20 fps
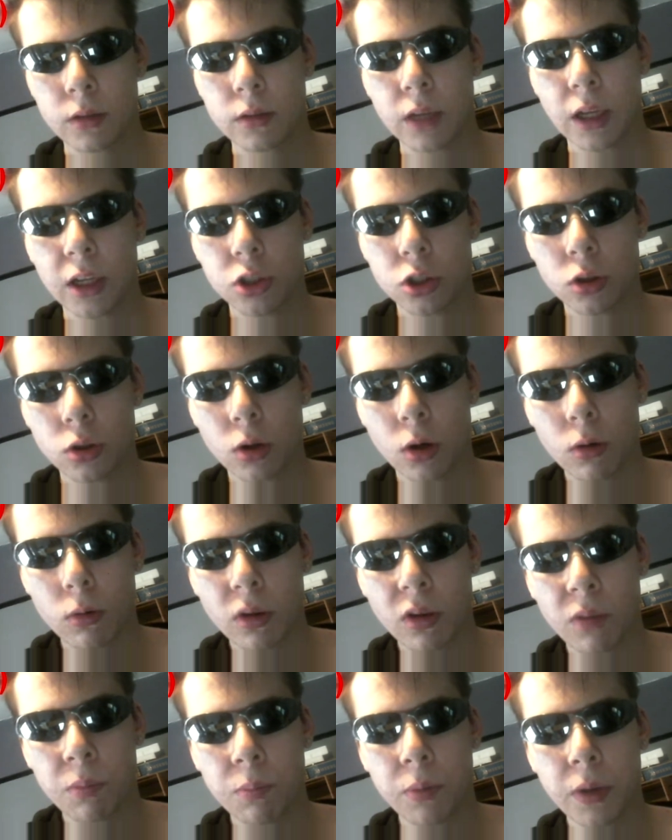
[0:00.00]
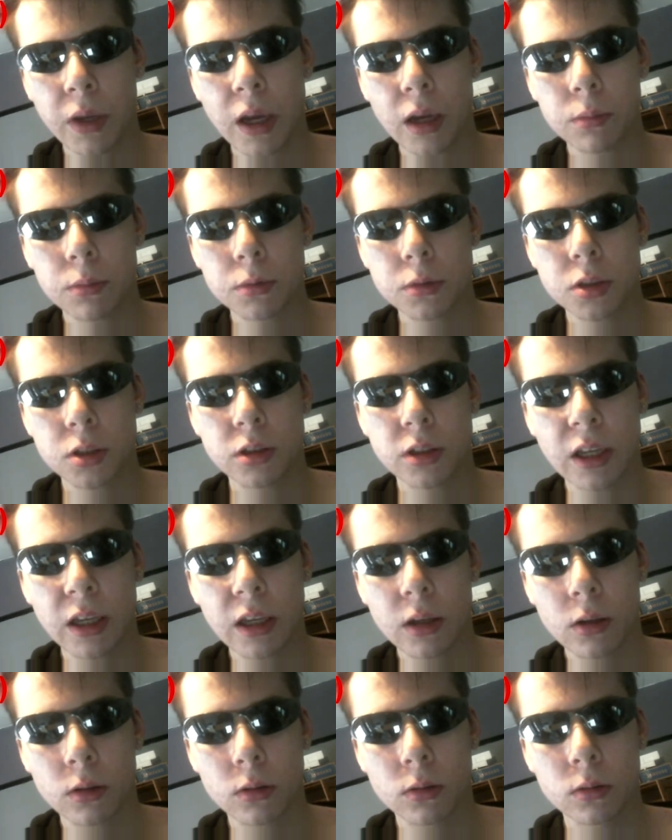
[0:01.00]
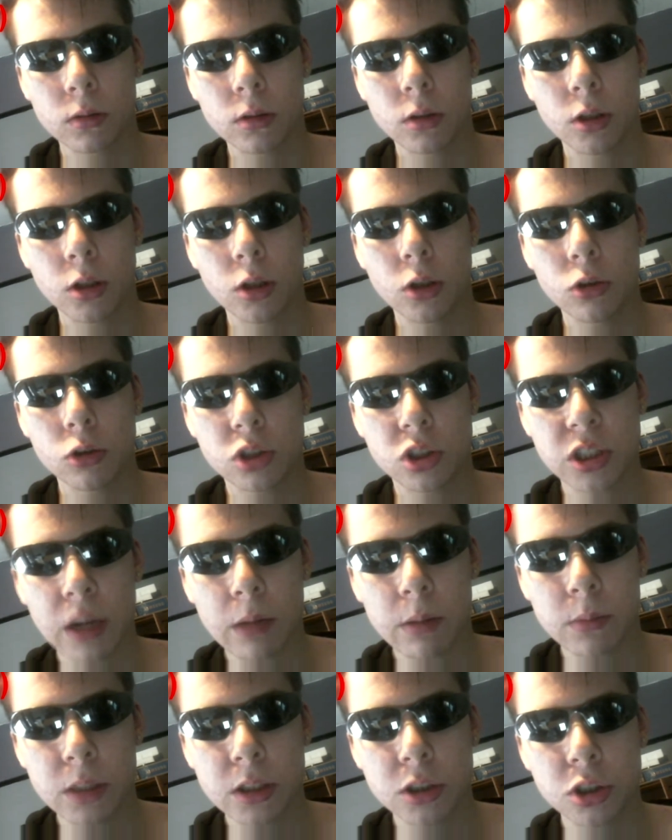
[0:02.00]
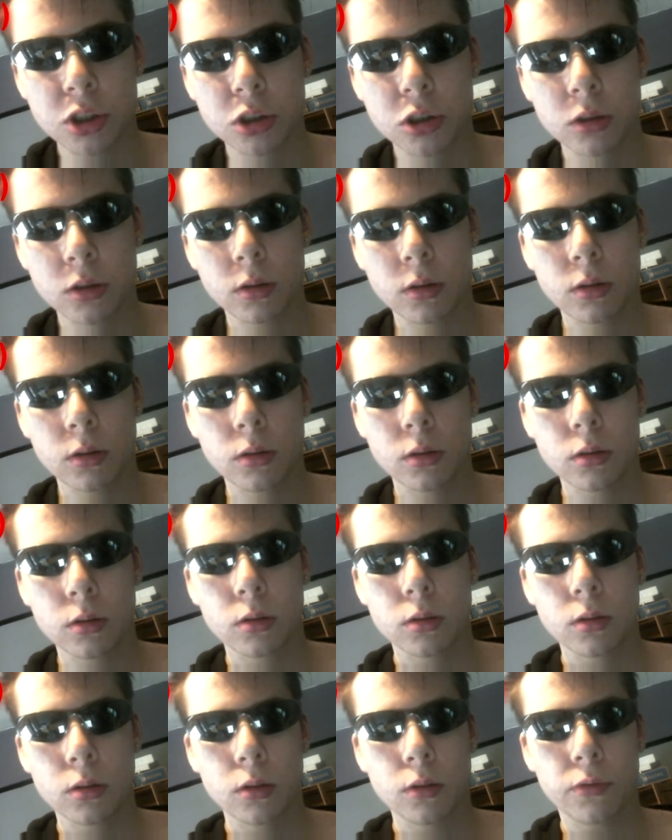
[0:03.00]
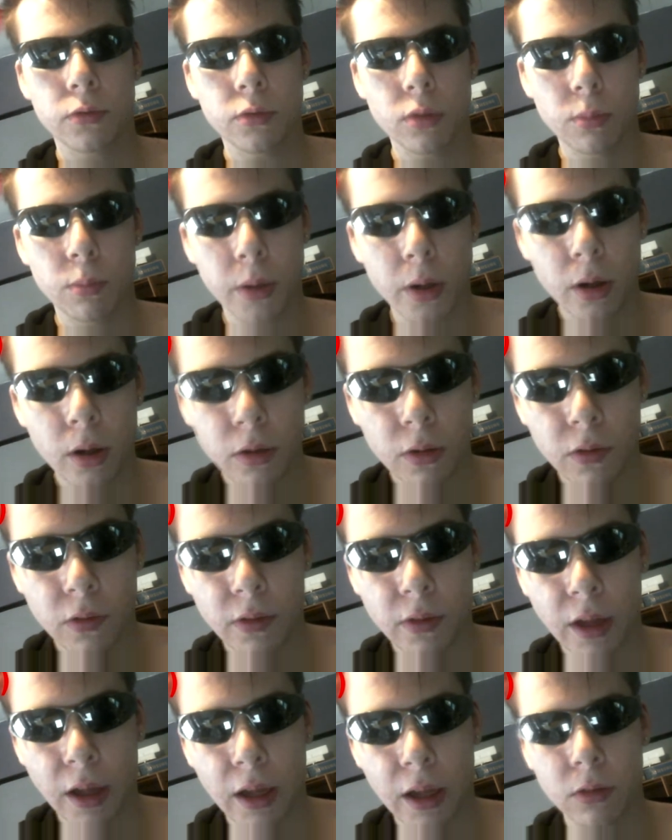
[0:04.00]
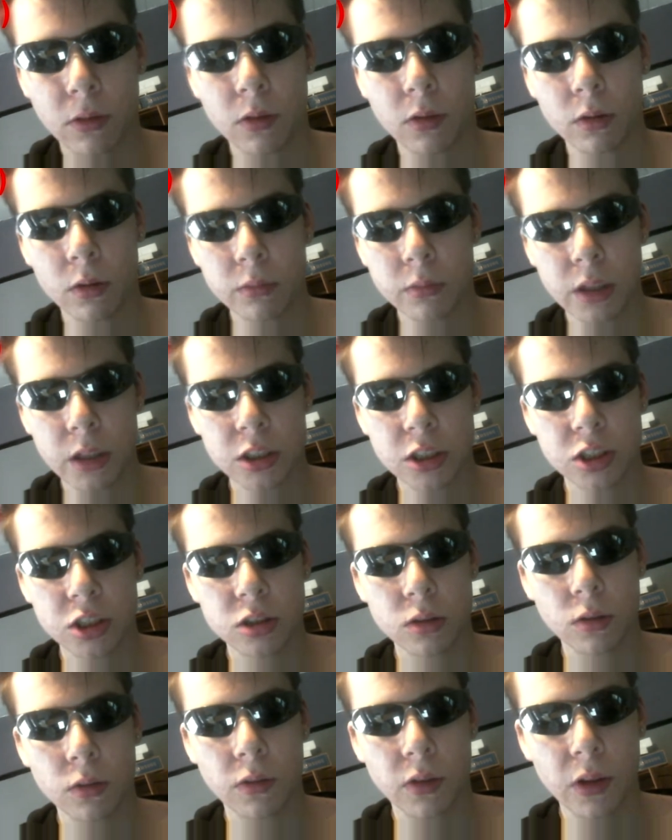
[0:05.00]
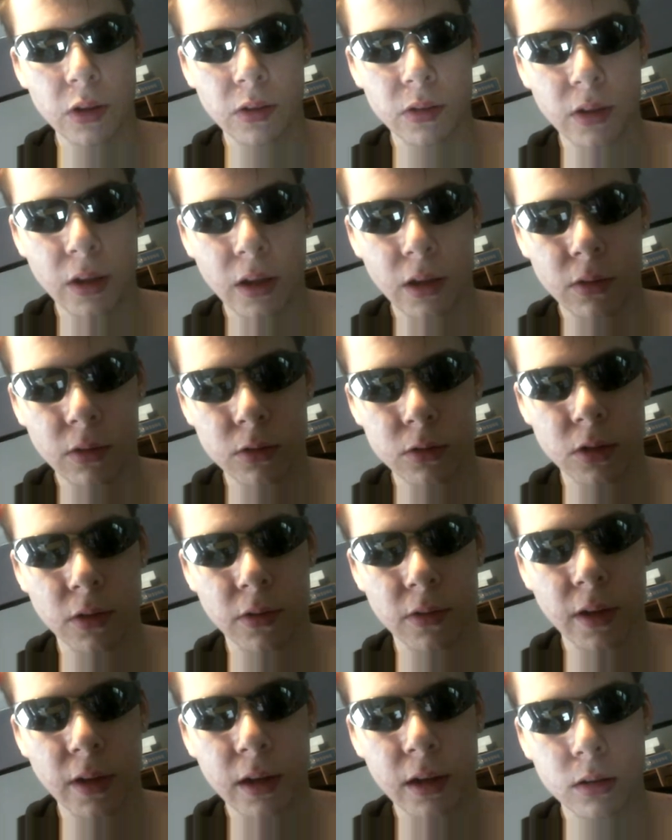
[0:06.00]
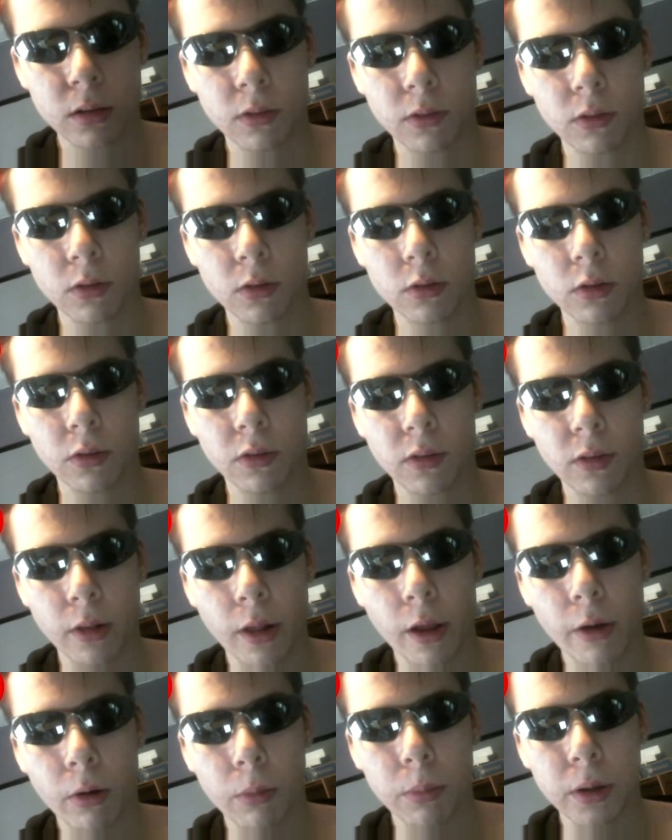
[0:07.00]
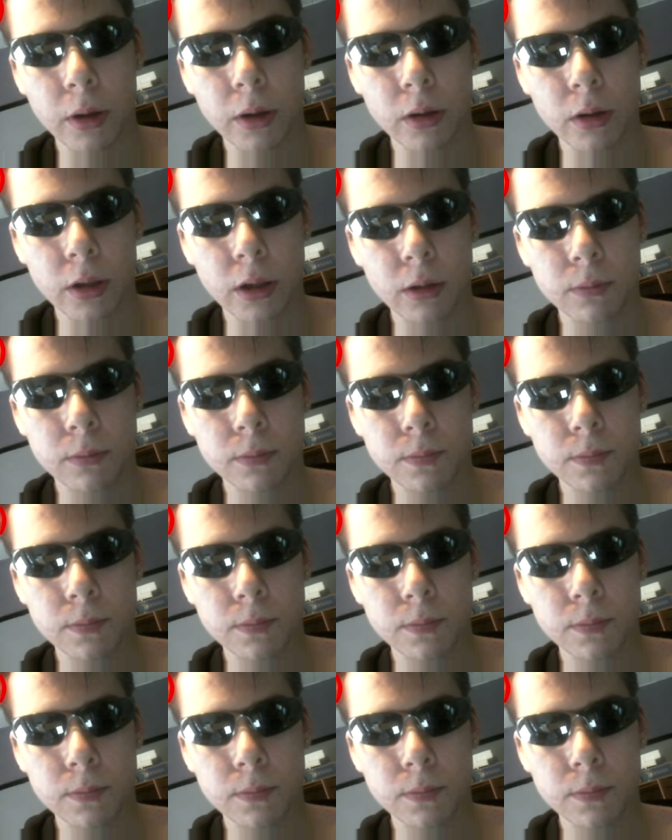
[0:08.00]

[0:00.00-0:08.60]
They should always be able to deal huge damage through burst and some additional CC such as silence or a slow ability.